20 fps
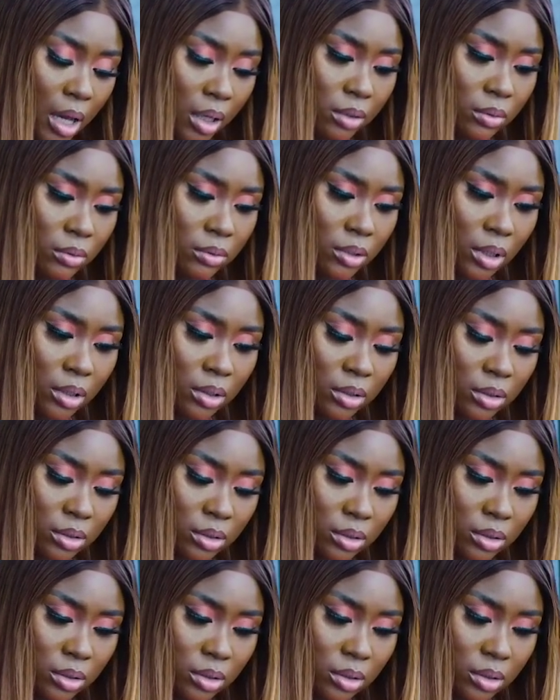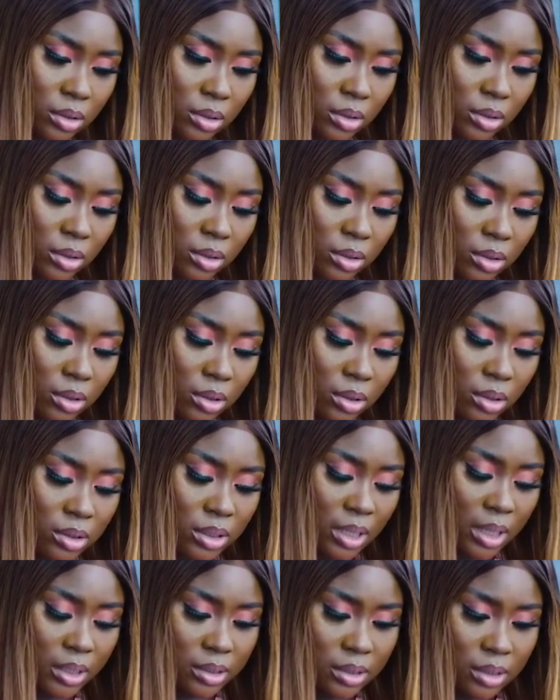Ah, okay.
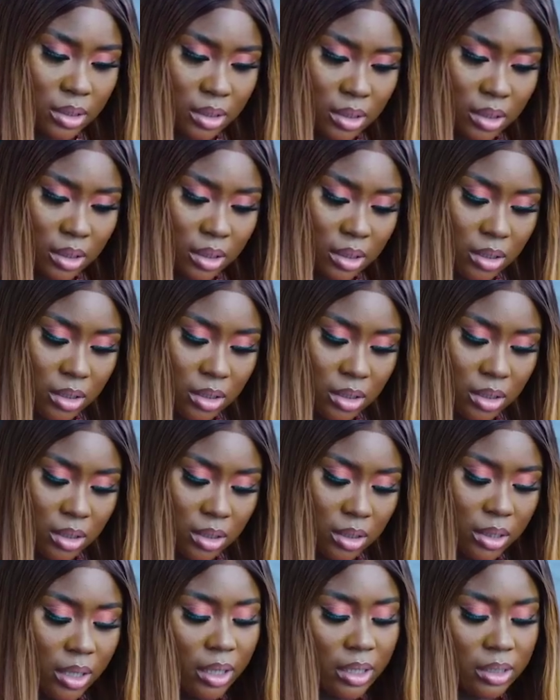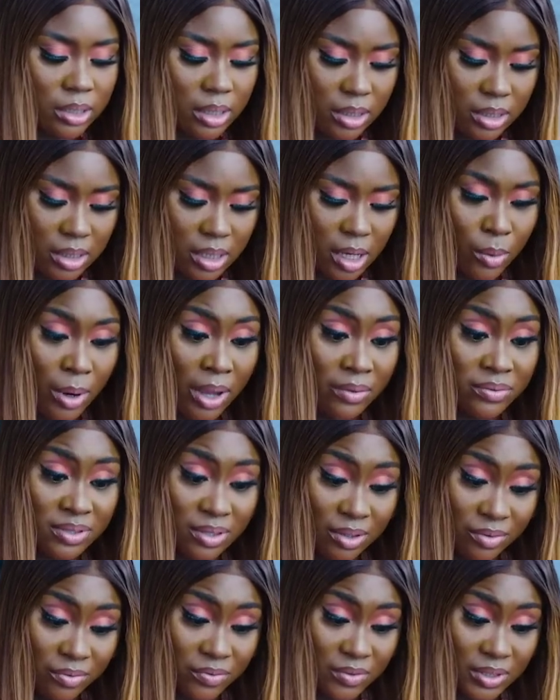Text. Yeah, he says he arrived
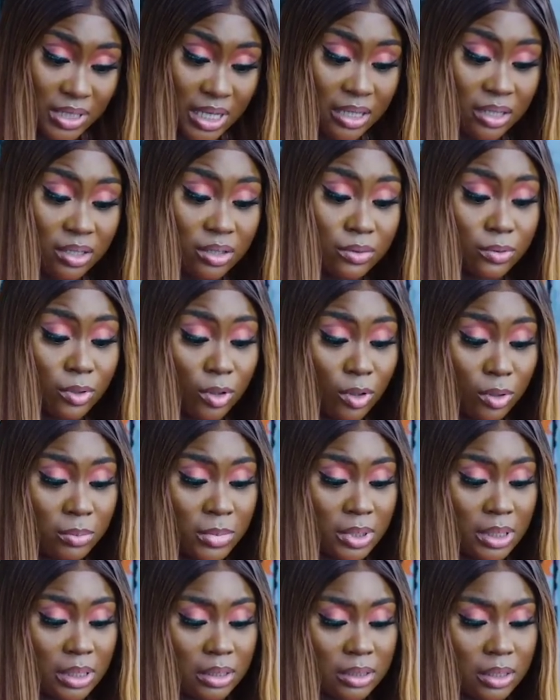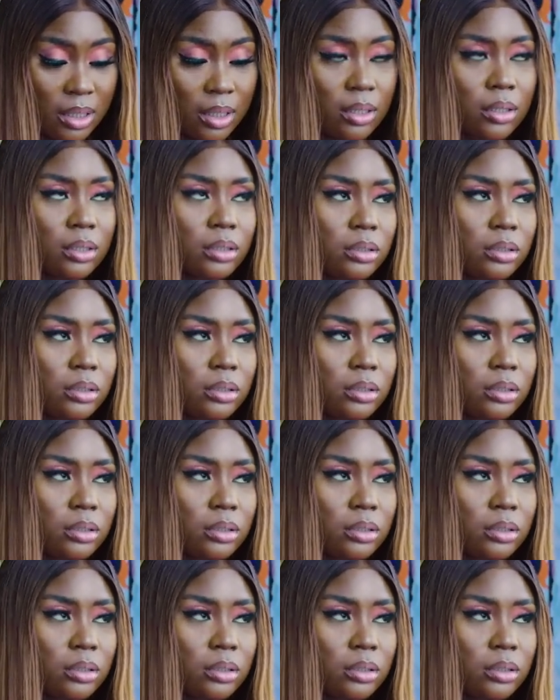safely and he'll call me later.